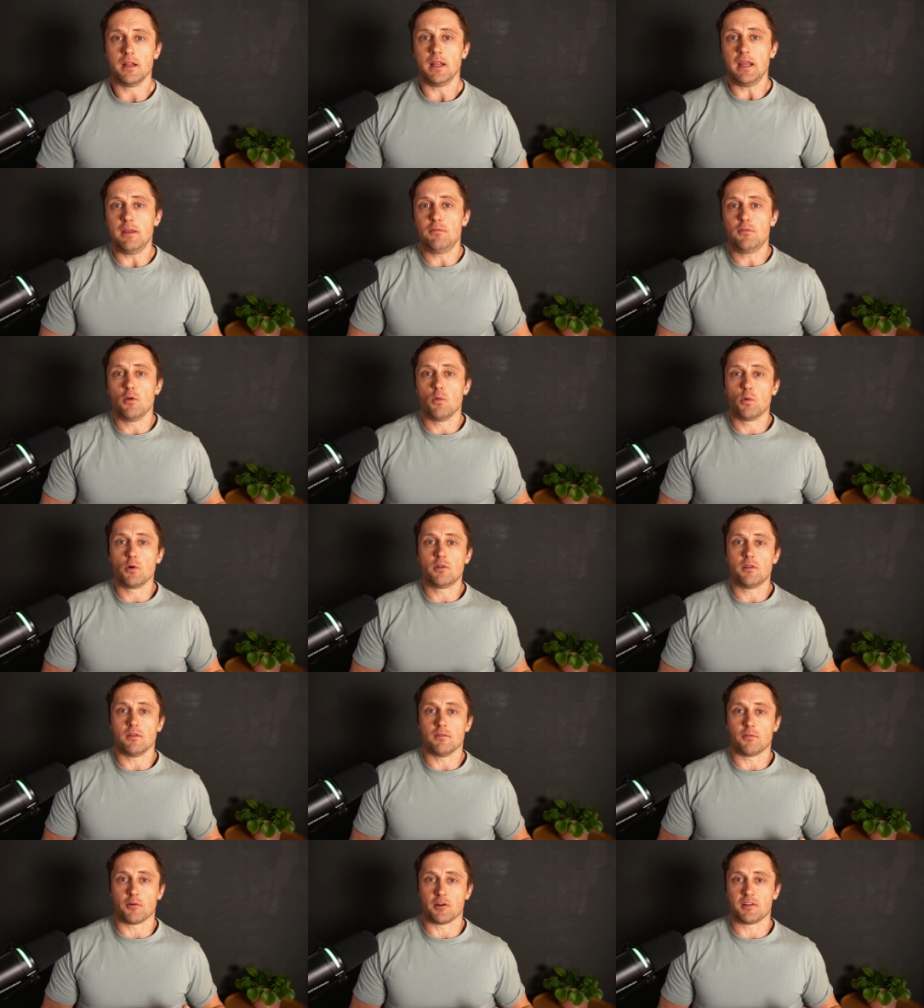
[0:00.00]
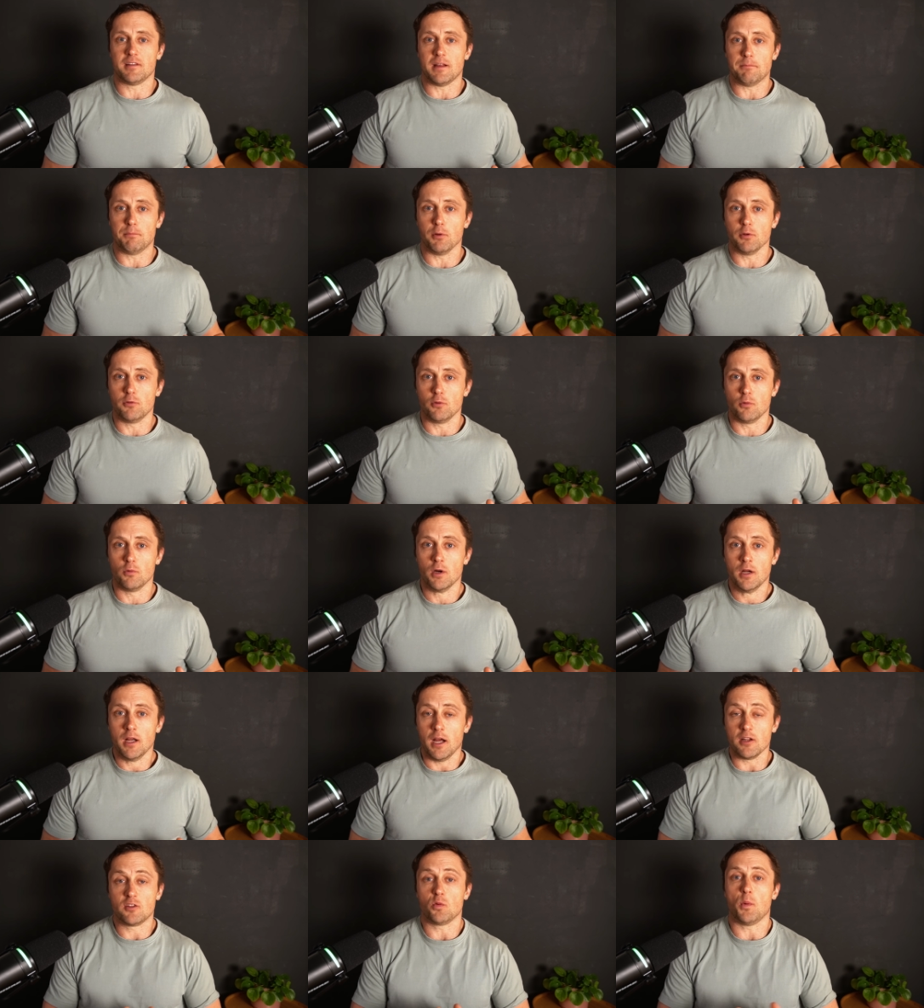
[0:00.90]
If you would, for example, do
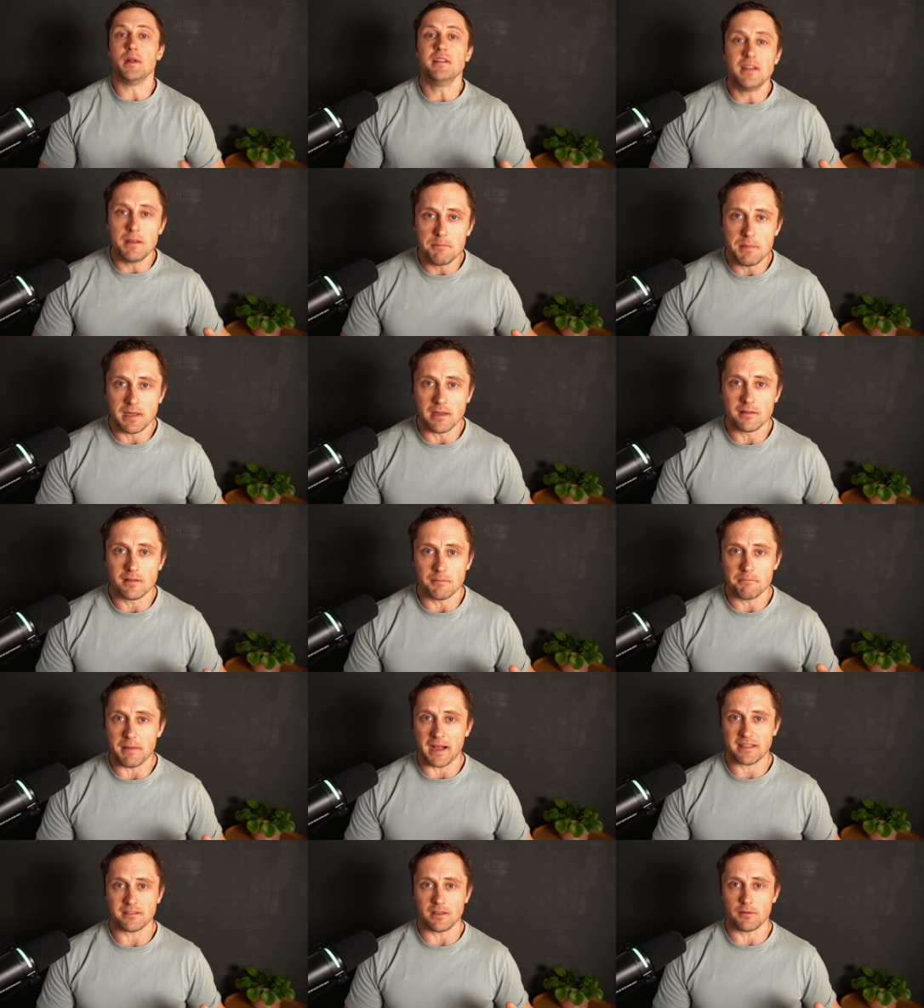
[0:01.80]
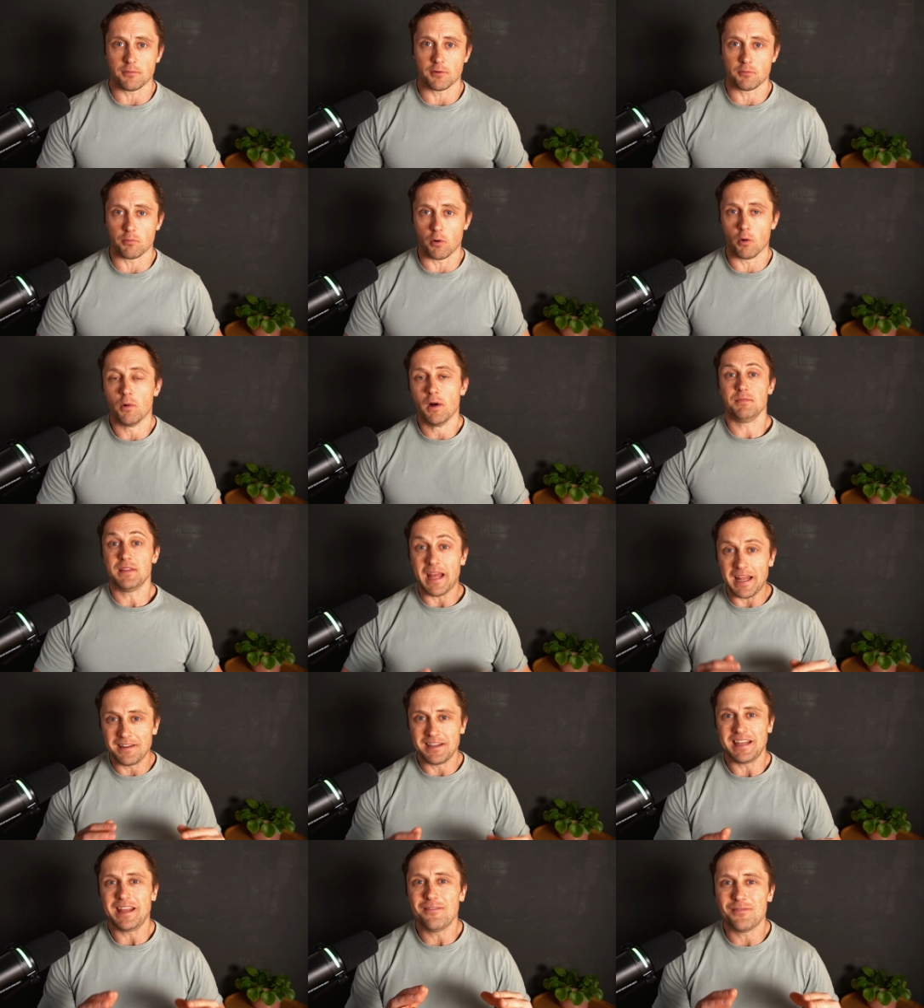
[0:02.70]
a 20-minute max effort row,
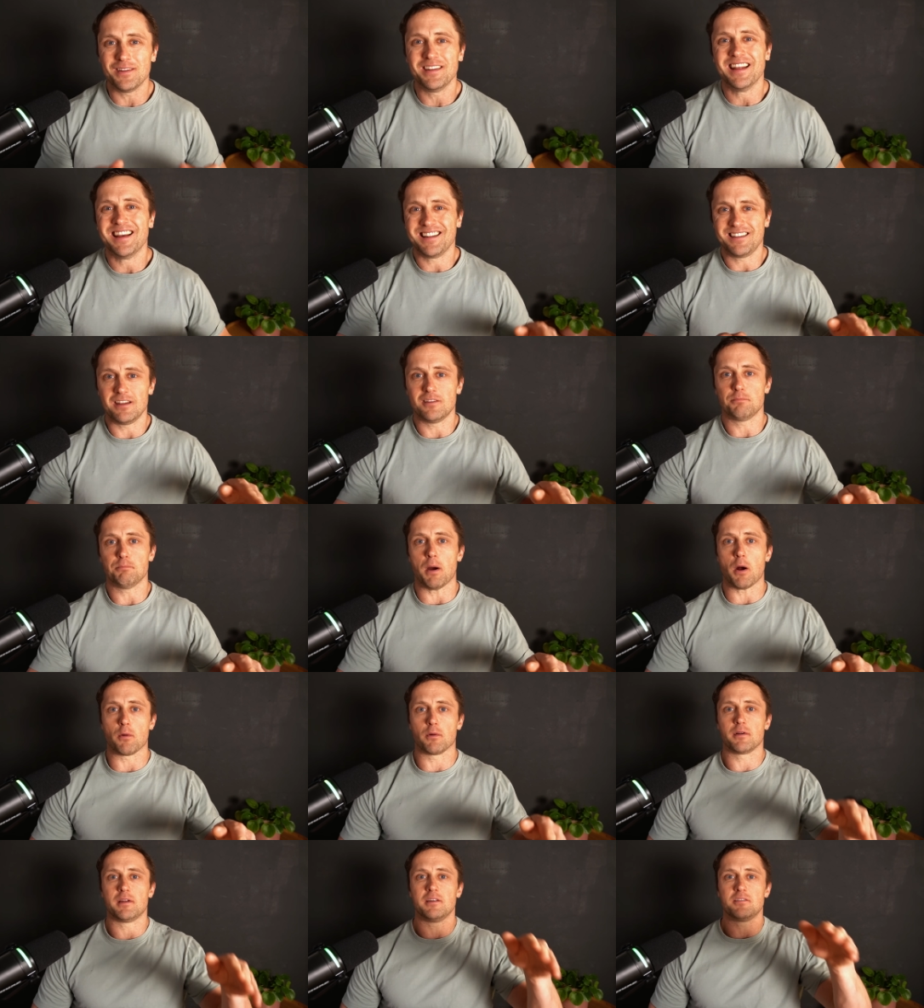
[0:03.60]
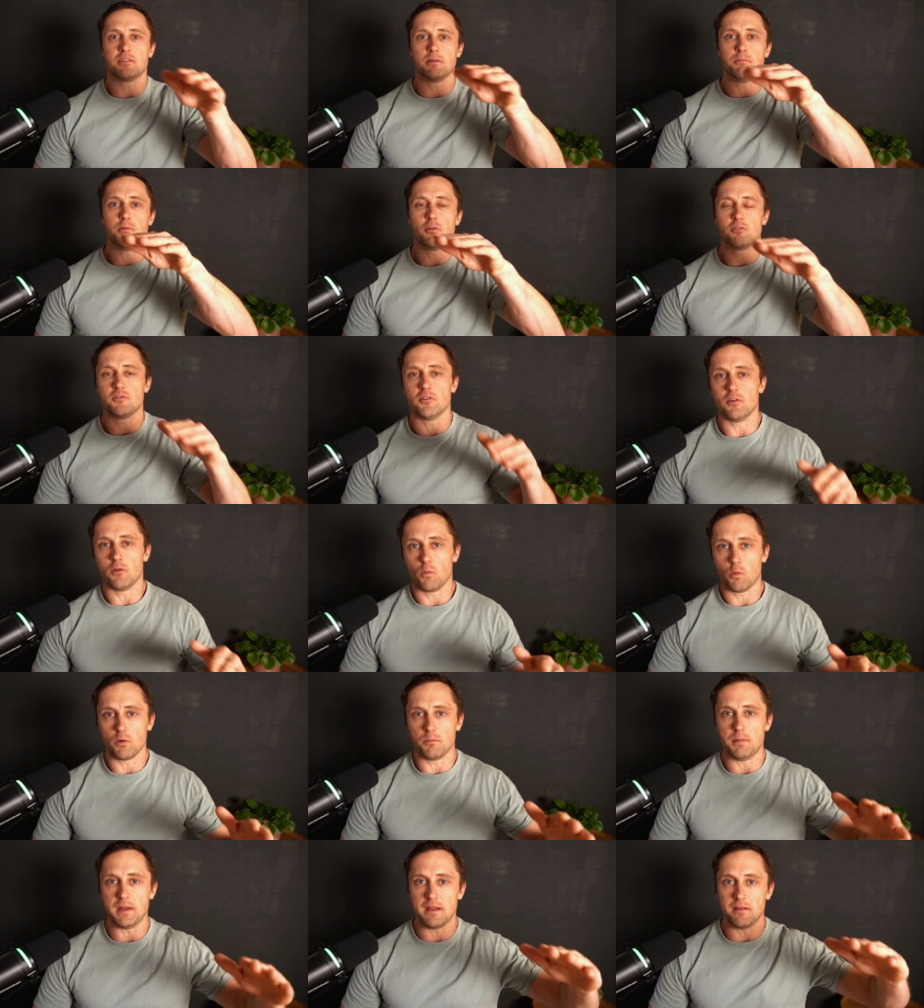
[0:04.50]
then even this power distribution
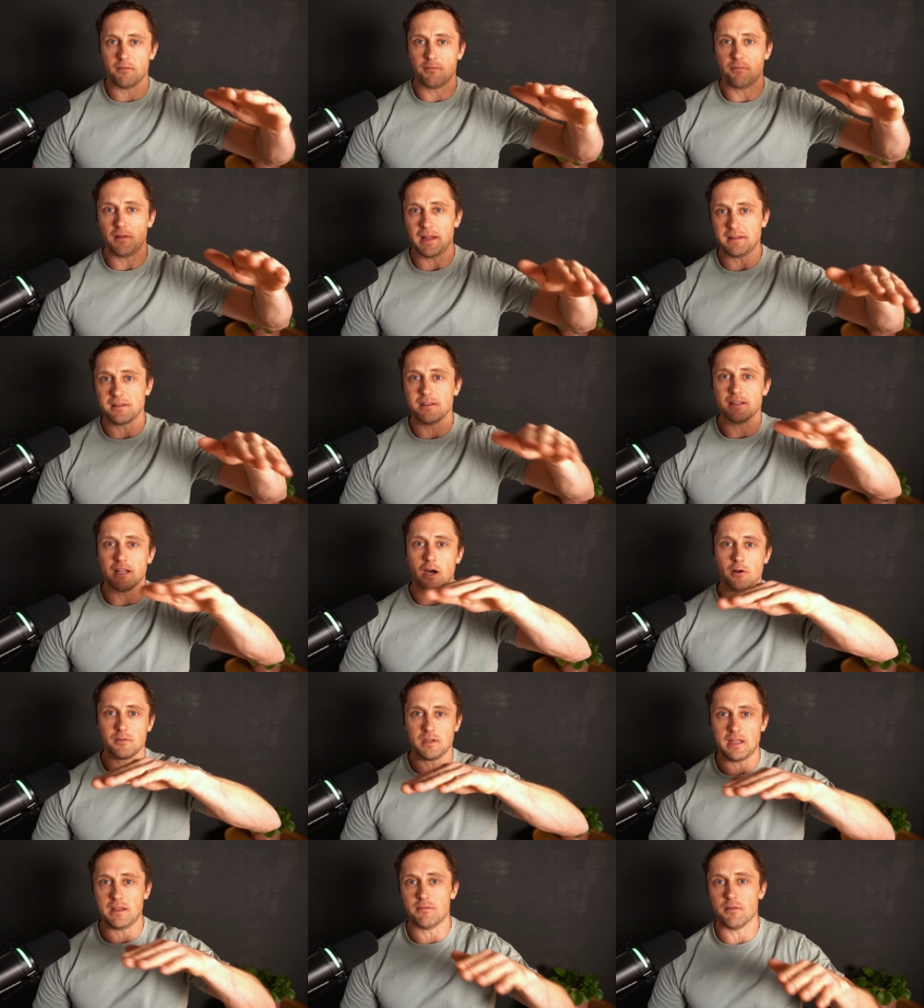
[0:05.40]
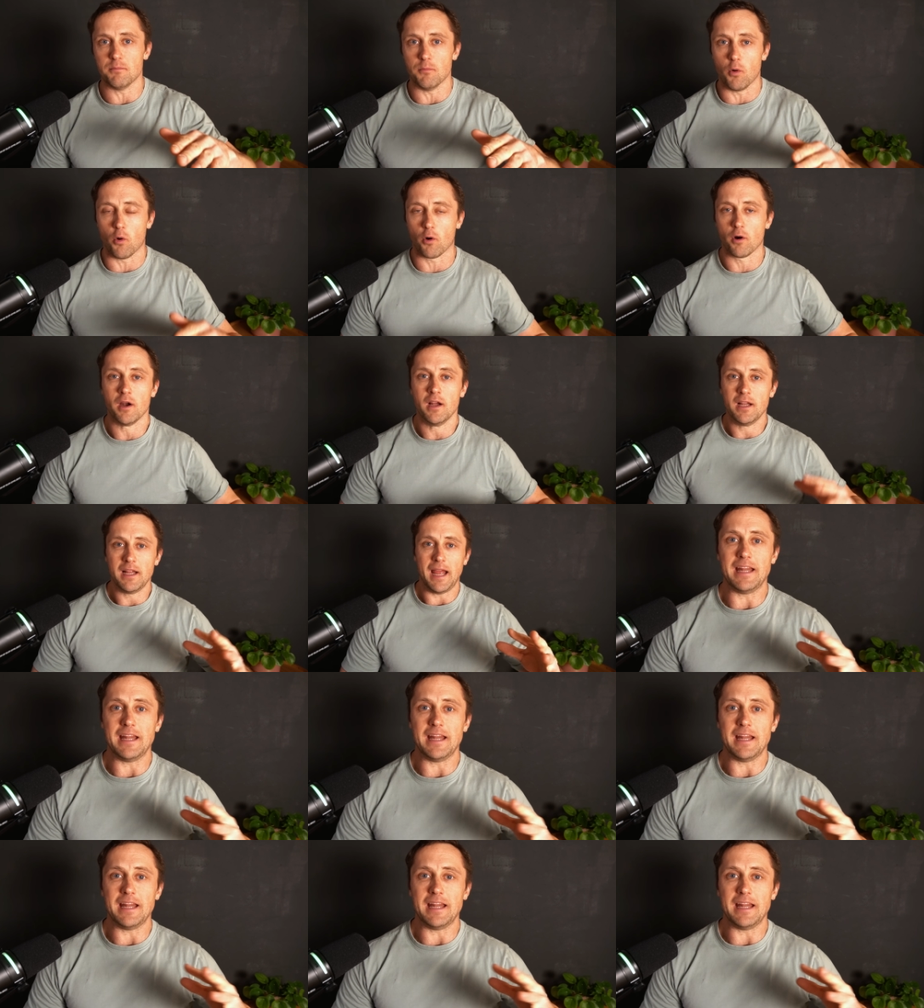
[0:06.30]
would be flattened out even more,